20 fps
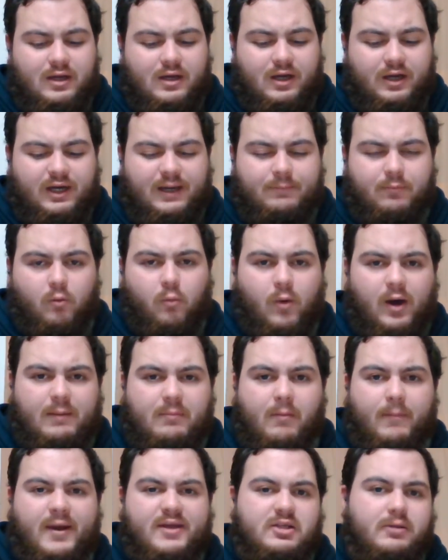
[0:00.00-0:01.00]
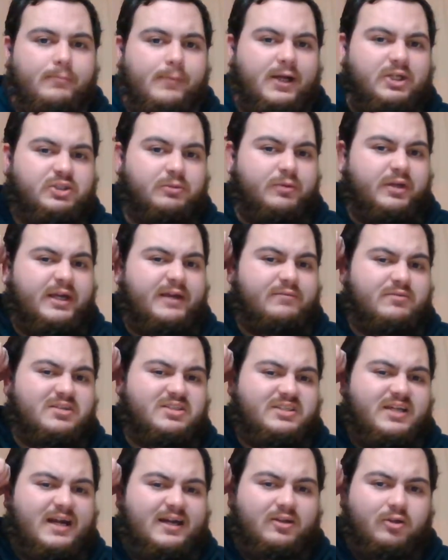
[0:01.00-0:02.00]
And number 1, my man of the match, I'm going to give it to
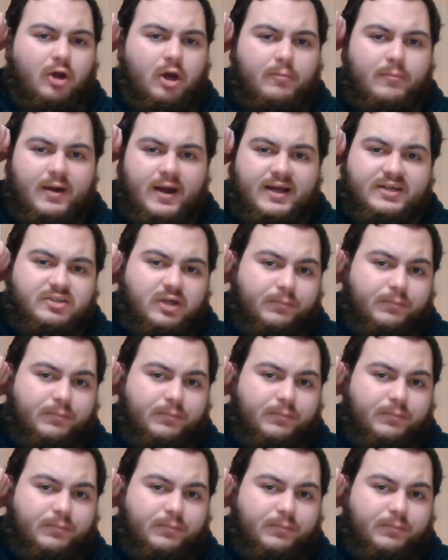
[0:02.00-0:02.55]
Zach Lomax.